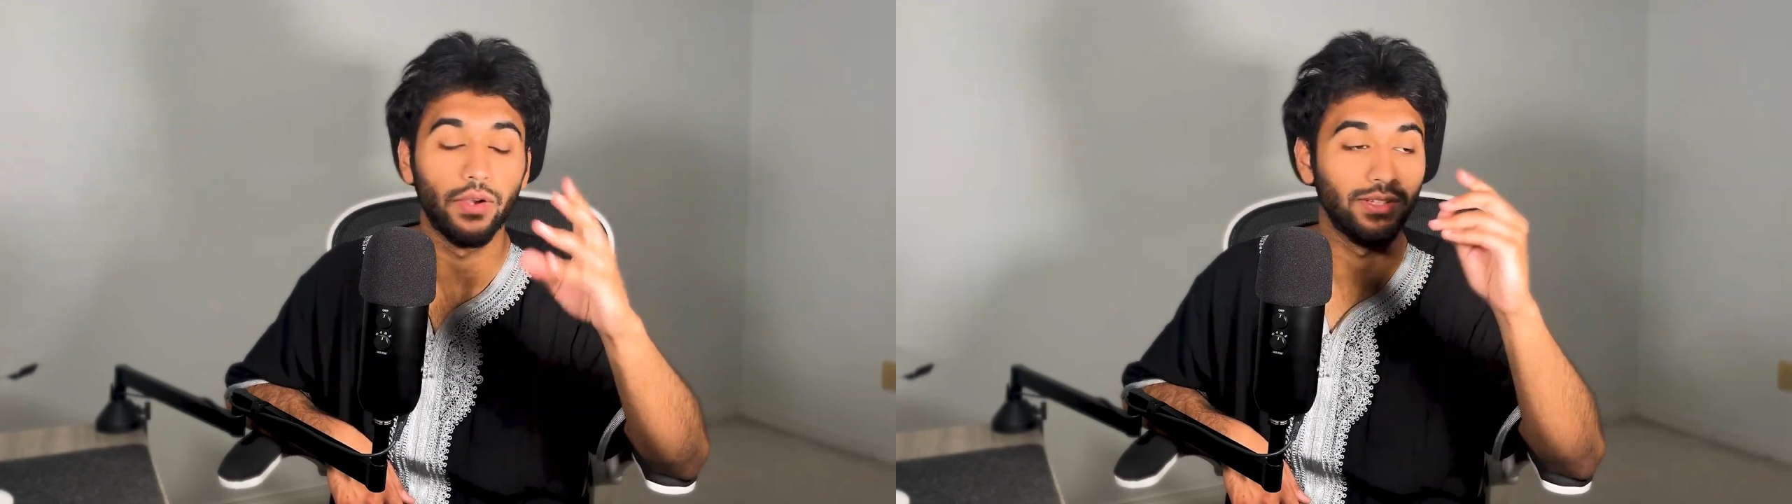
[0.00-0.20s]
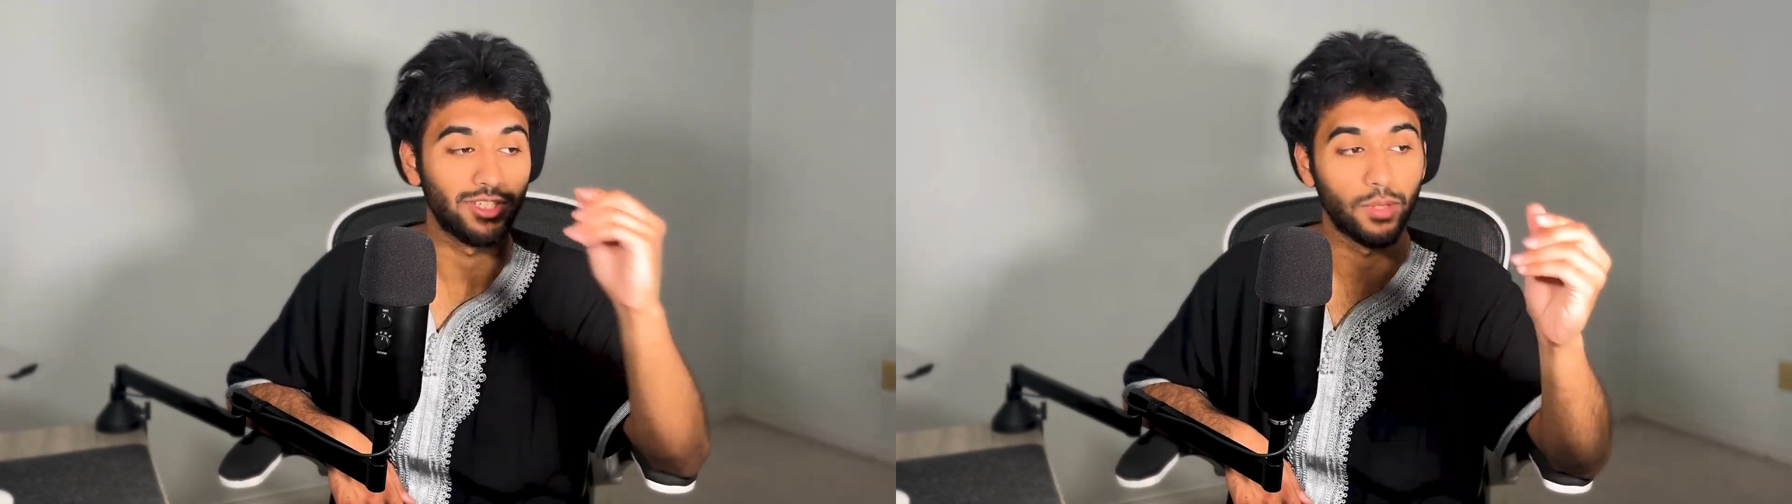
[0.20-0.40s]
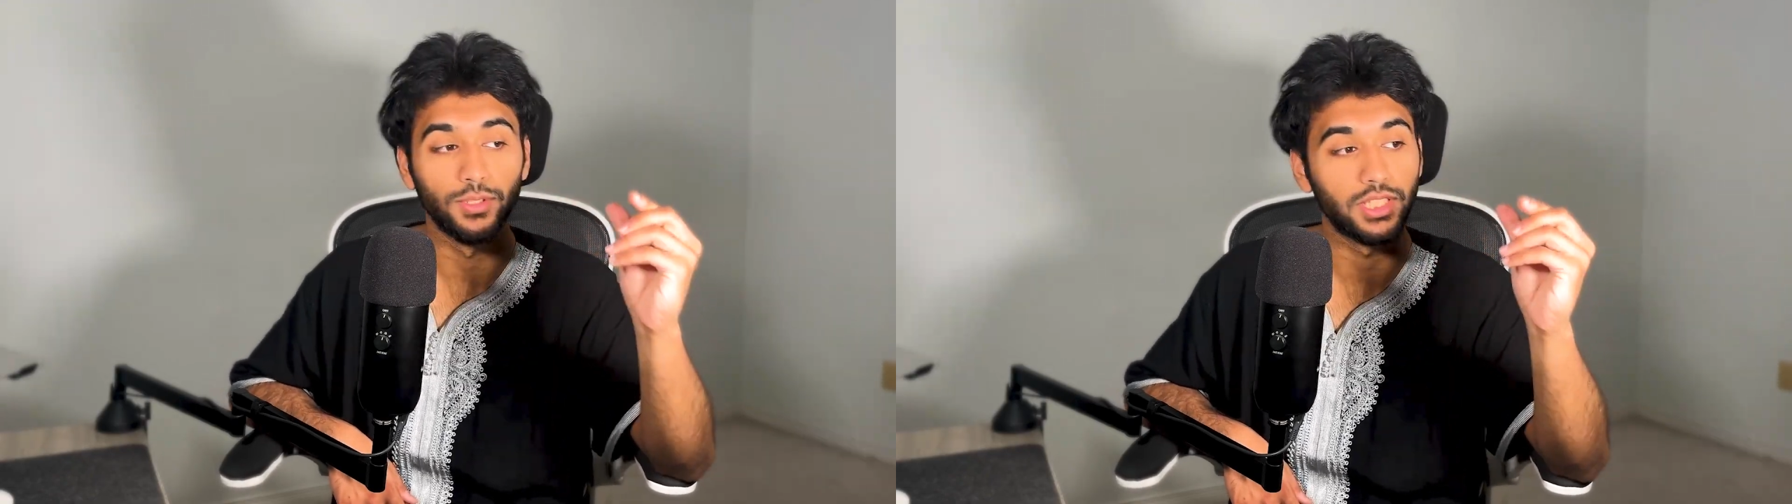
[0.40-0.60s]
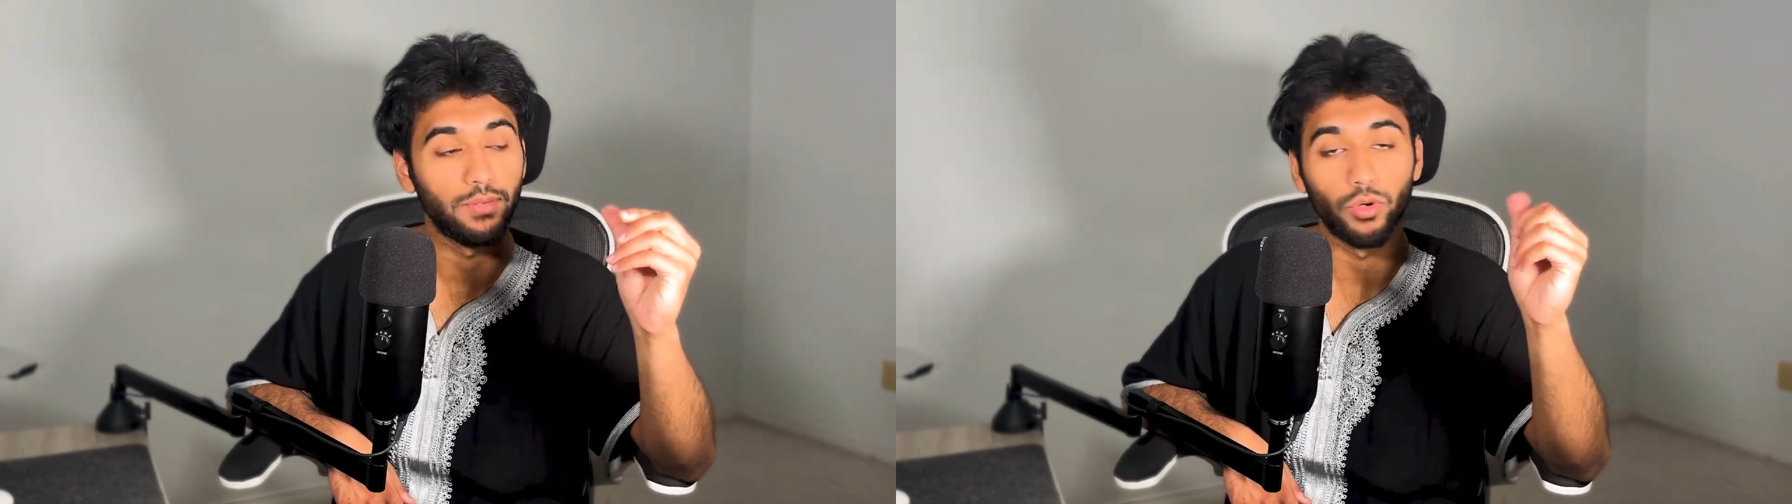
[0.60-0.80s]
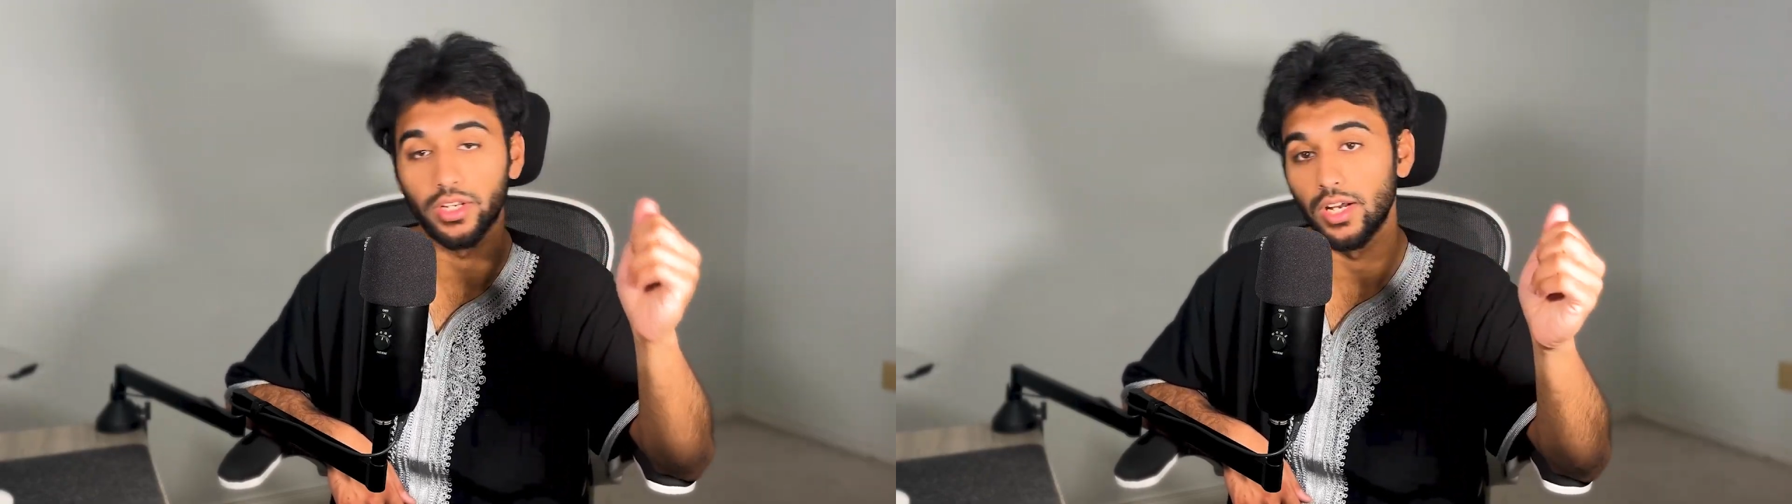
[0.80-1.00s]
in the
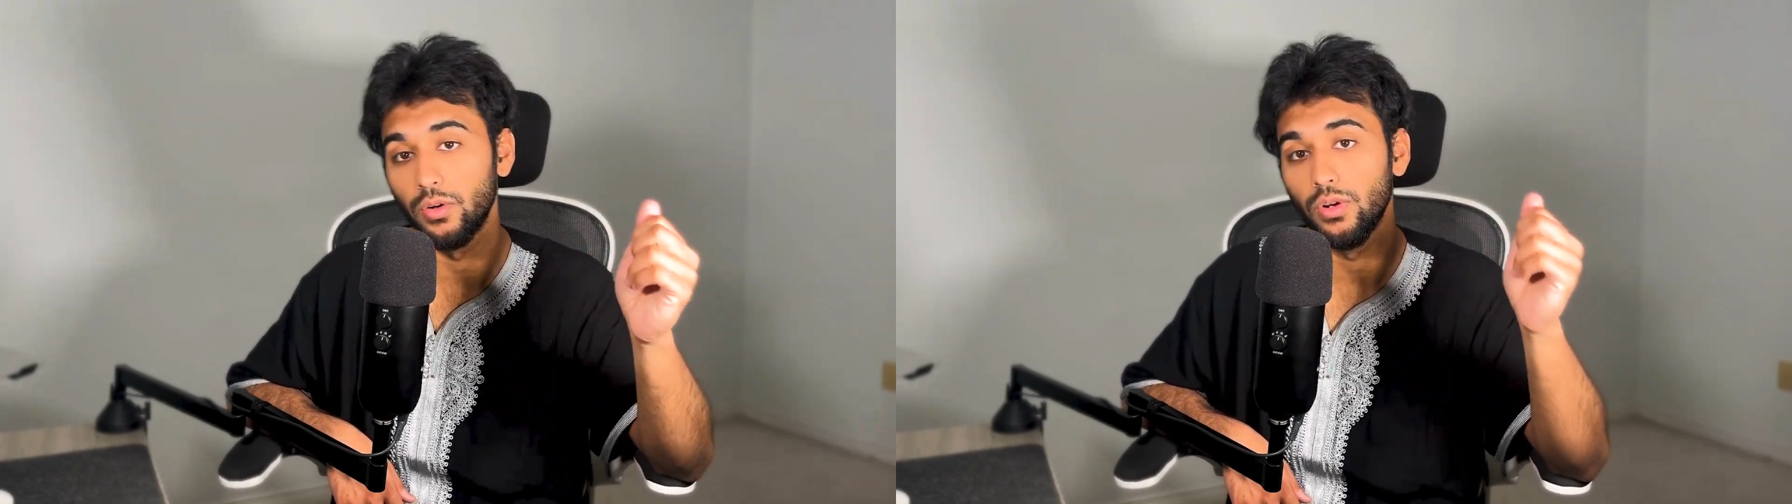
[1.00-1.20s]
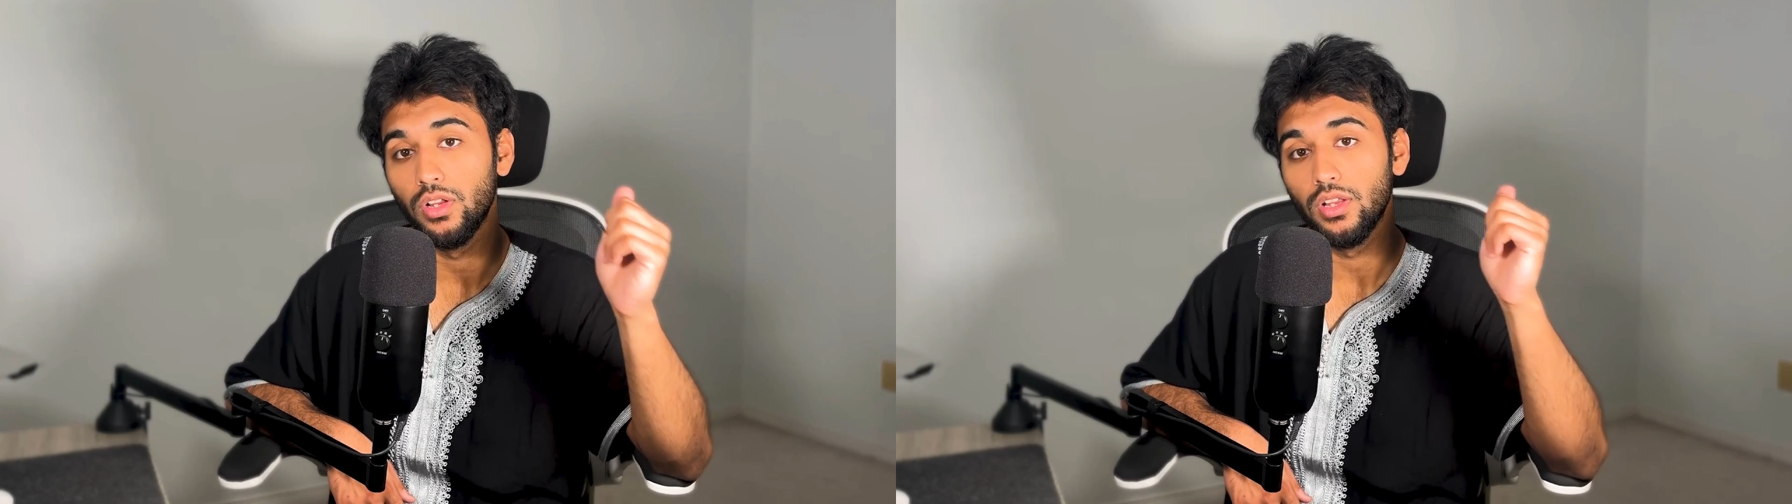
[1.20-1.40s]
summertime right now,